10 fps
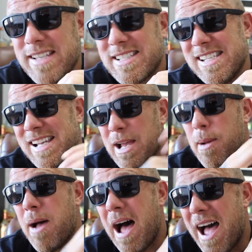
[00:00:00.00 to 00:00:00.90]
See,
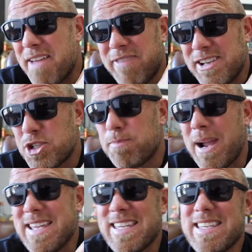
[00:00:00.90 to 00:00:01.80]
adventure
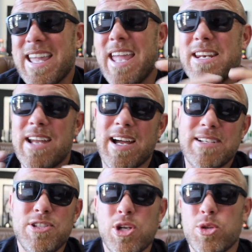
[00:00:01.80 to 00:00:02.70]
biking in you know,